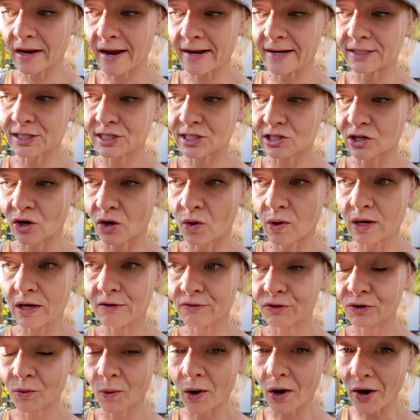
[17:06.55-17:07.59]
And so
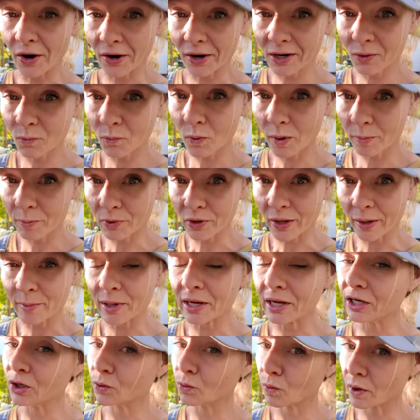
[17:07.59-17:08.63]
if you are in a warm climate
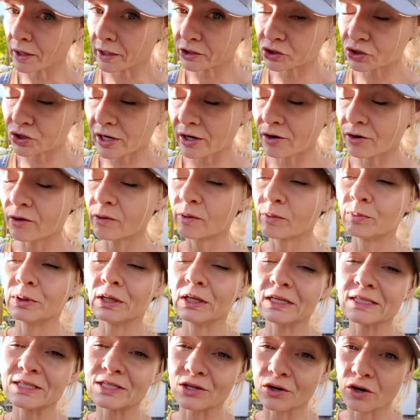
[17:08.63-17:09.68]
and you wanna try growing
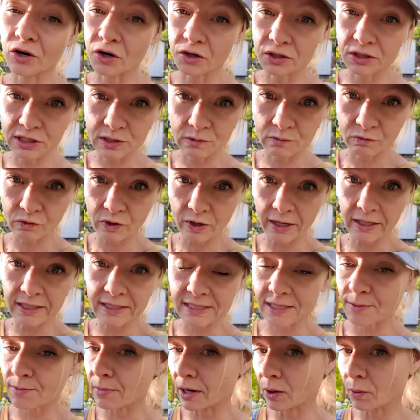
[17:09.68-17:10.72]
peonies, there are some varieties
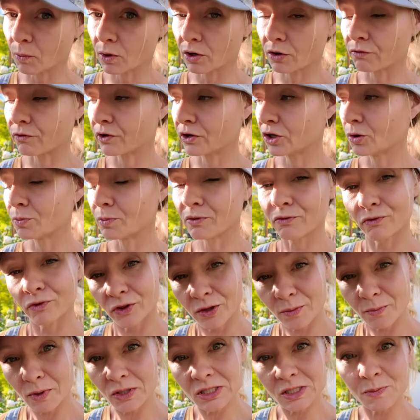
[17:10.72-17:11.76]
that might work for you. But for the
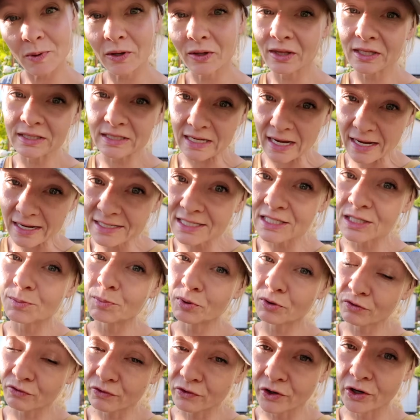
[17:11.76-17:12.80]
most part, they tend to
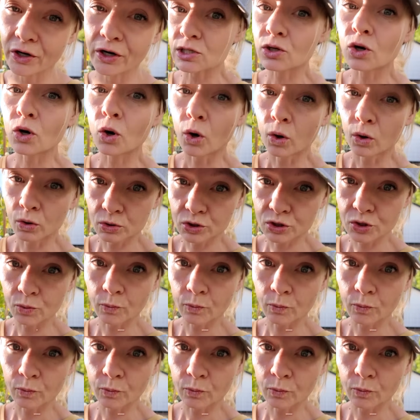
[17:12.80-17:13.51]
prefer colder